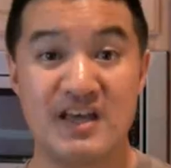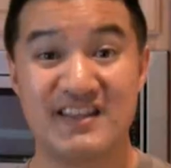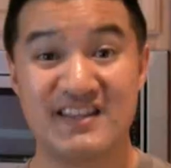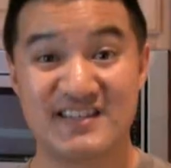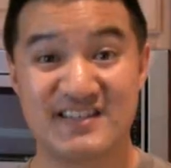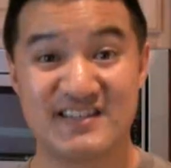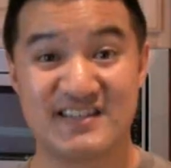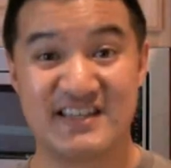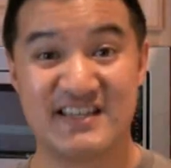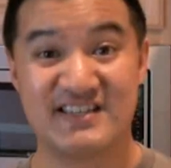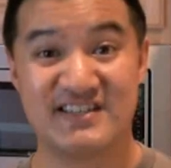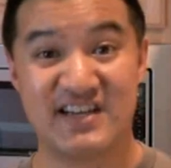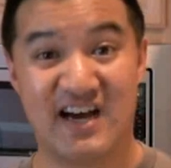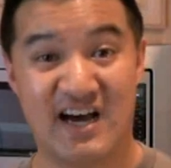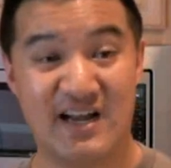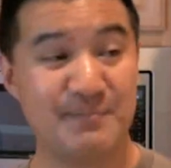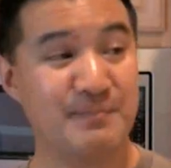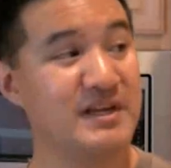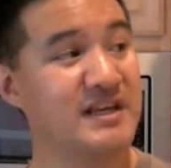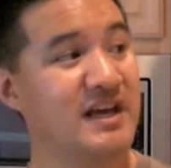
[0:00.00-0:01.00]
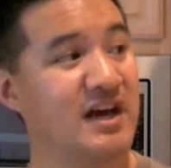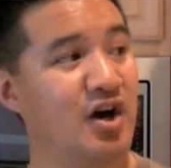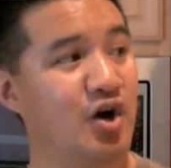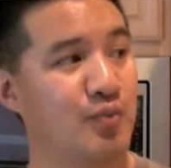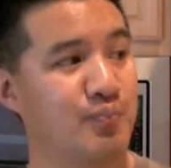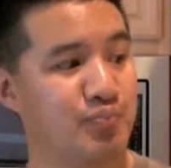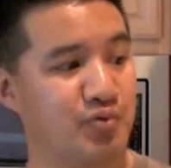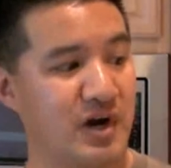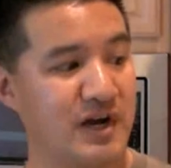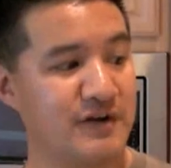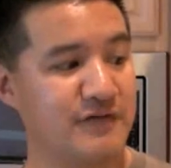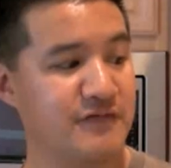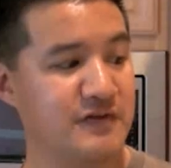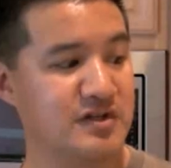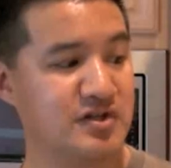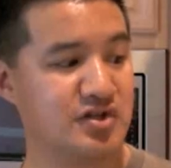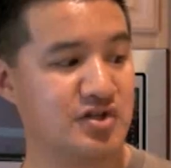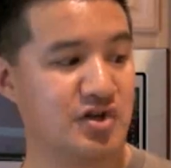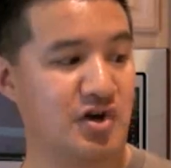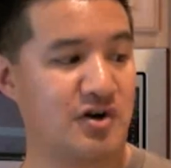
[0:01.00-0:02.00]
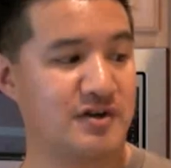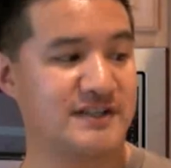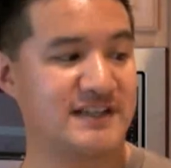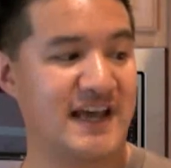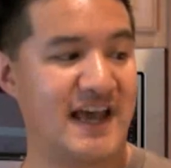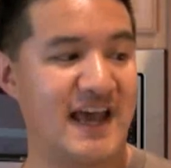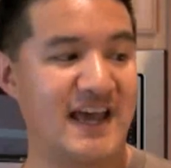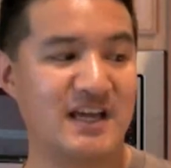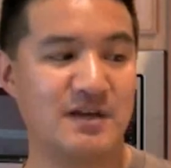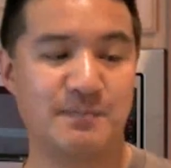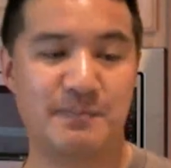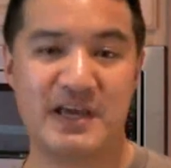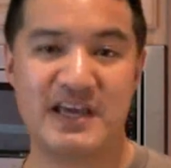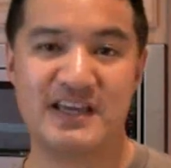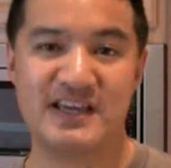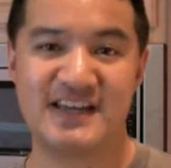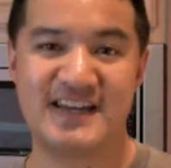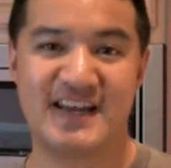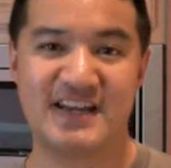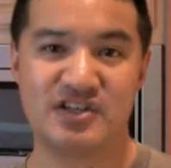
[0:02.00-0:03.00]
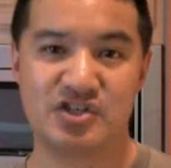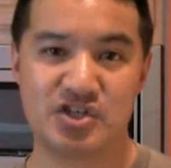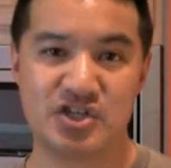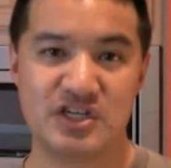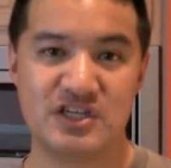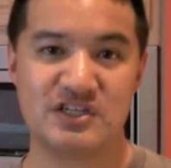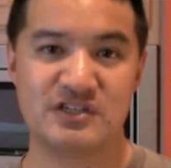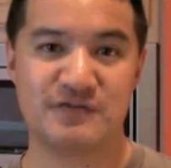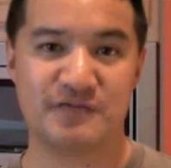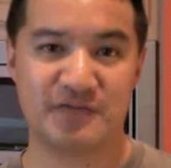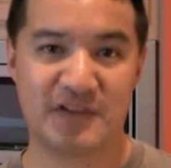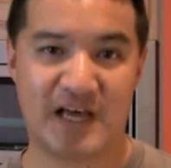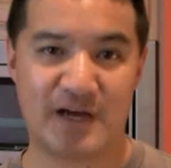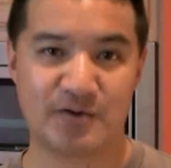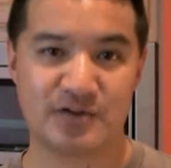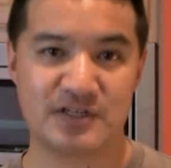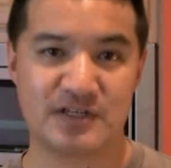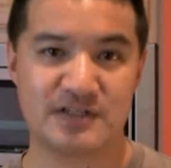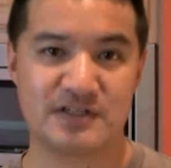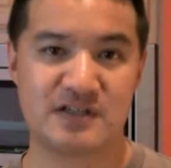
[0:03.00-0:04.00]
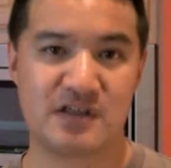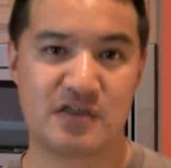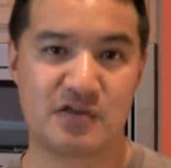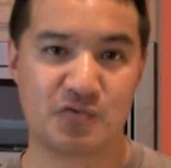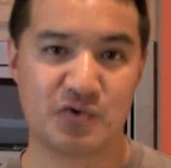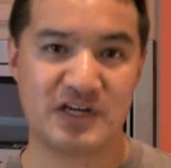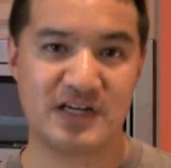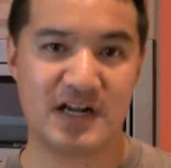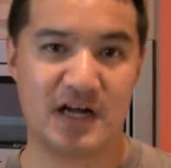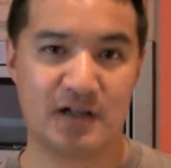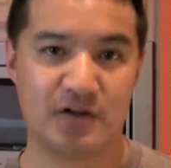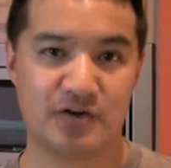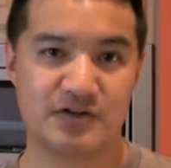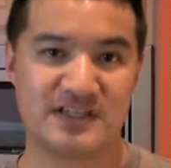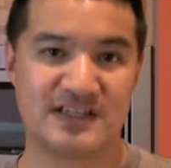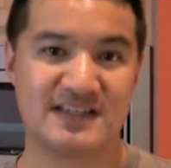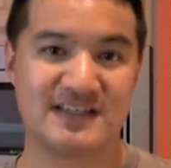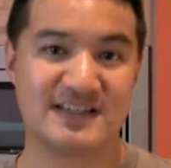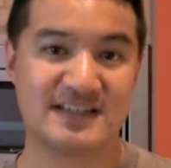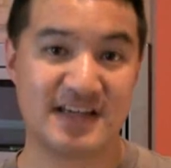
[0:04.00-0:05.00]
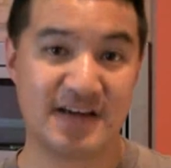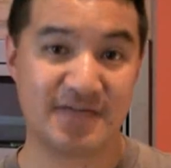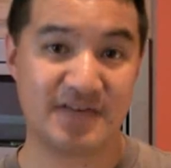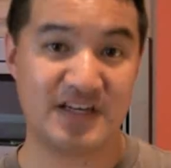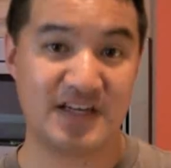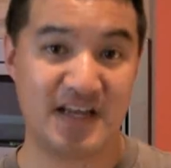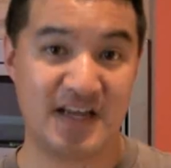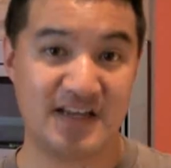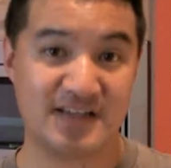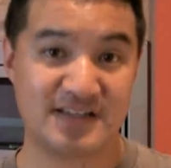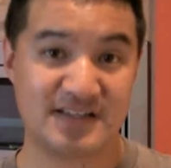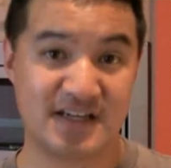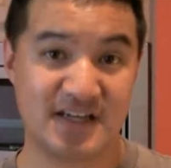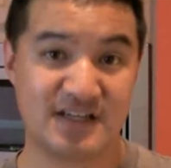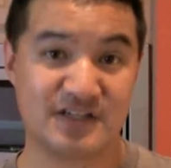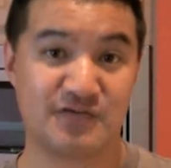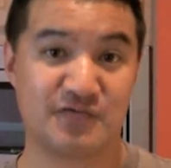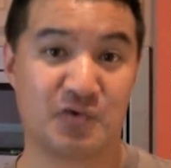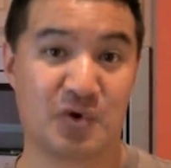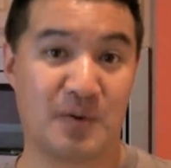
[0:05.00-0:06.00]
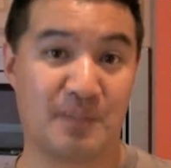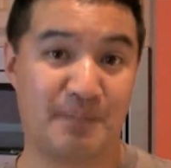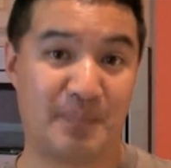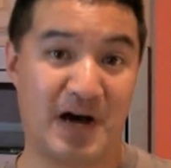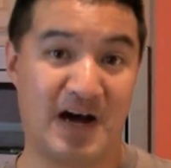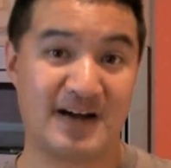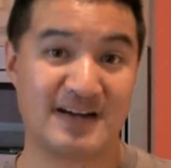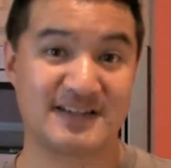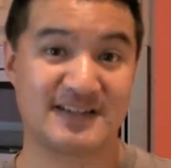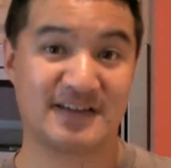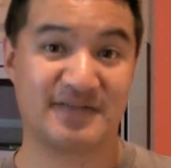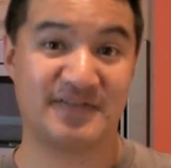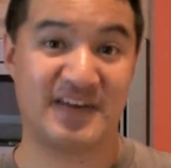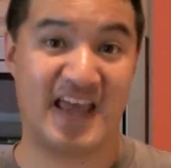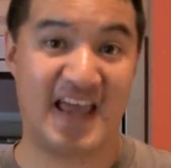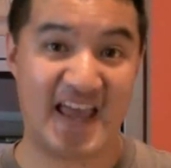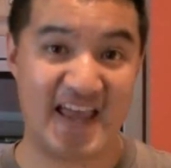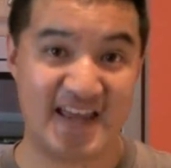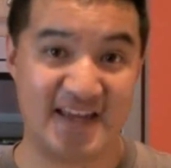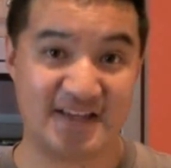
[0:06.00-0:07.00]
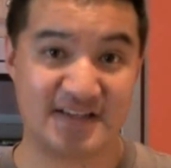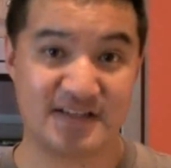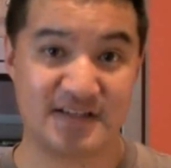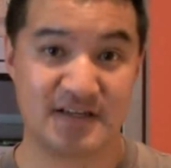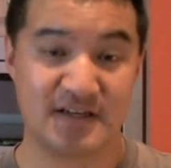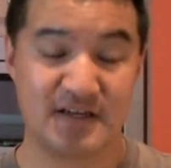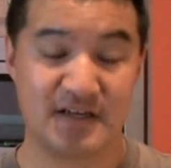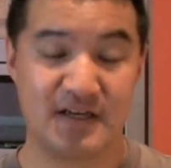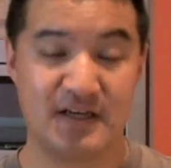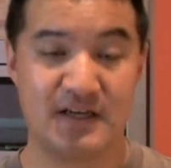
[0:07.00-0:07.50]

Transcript: This is the Don Miguel Breakfast Starts Egg, Bacon, and Cheese Flautas, $3.78 for a box of 8.